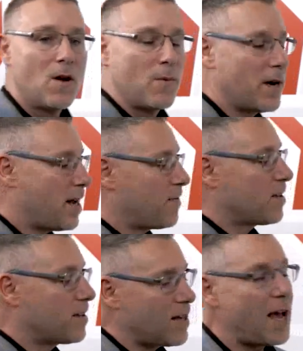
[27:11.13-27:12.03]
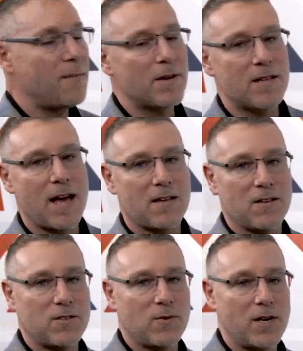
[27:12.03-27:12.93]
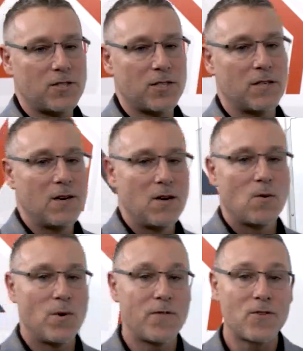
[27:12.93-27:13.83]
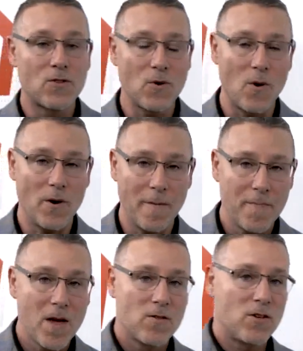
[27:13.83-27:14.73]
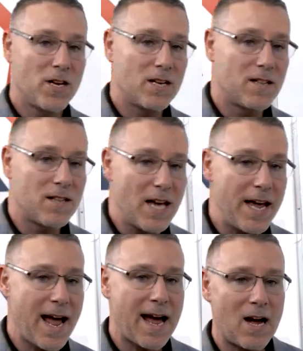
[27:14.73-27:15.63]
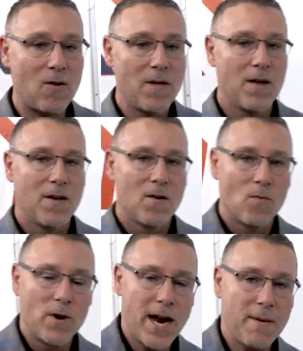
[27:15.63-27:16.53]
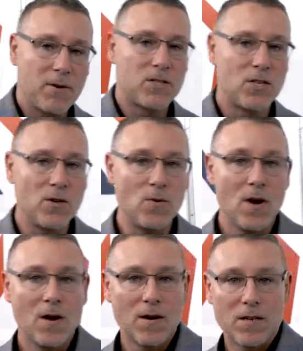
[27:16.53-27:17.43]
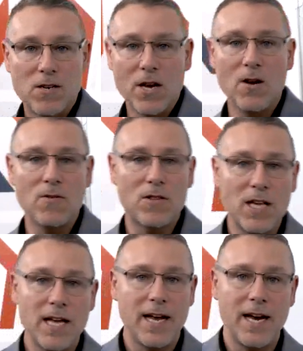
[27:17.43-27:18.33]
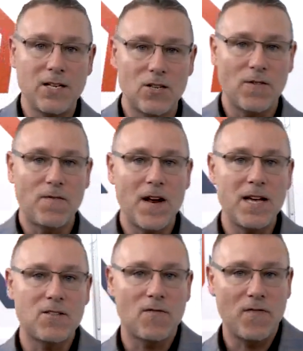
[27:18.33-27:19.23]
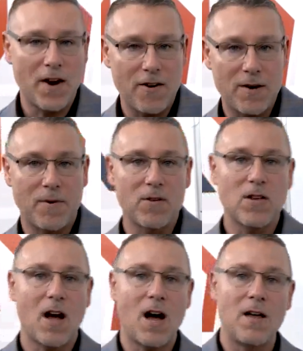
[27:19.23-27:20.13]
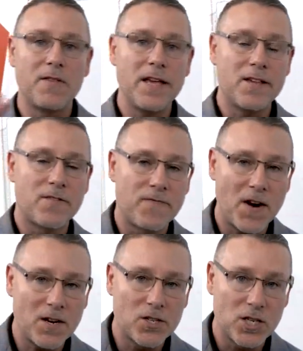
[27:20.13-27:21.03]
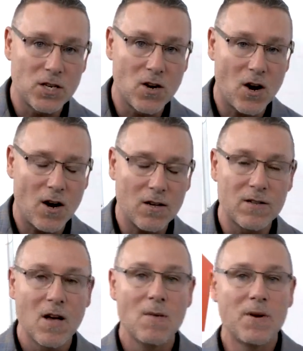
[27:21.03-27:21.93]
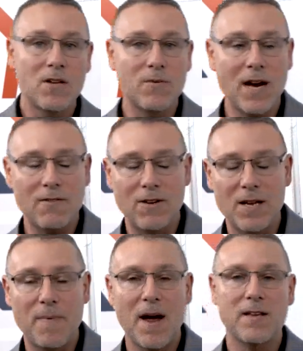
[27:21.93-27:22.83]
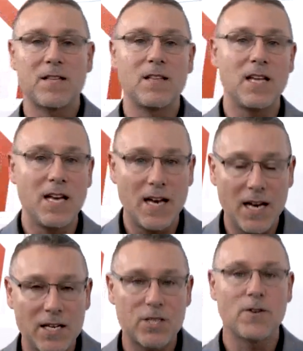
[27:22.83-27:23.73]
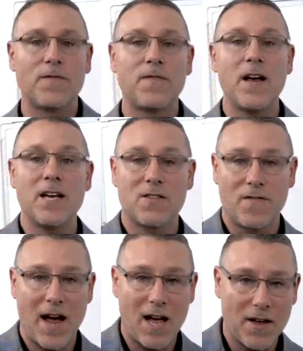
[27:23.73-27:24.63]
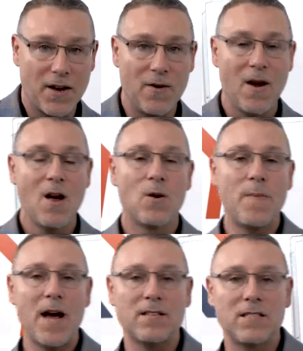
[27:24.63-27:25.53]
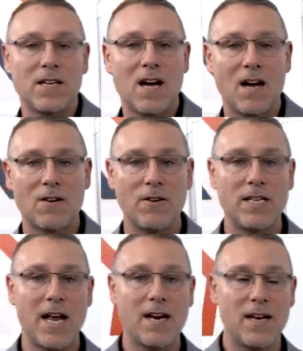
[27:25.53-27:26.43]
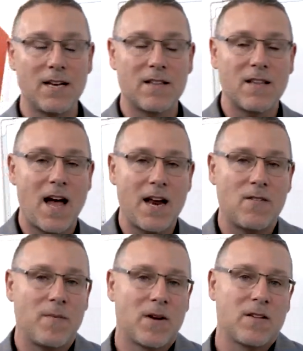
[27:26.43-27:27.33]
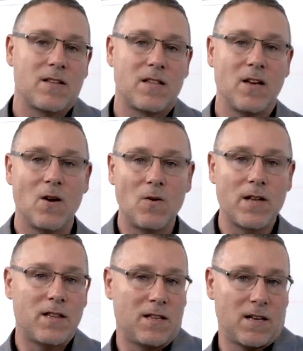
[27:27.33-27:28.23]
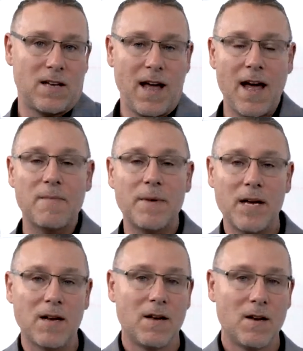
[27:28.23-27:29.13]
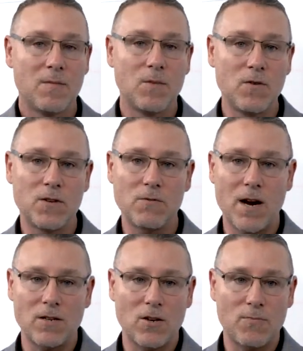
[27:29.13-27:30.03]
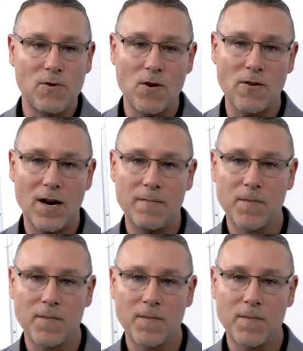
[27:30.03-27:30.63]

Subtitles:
We're going to have the same exact situation with store. So you could see how we're able to use the interface variables on these function calls, because we're not really passing the interface value. We're passing the concrete data inside of it, because that's the only thing that can be moved around our program.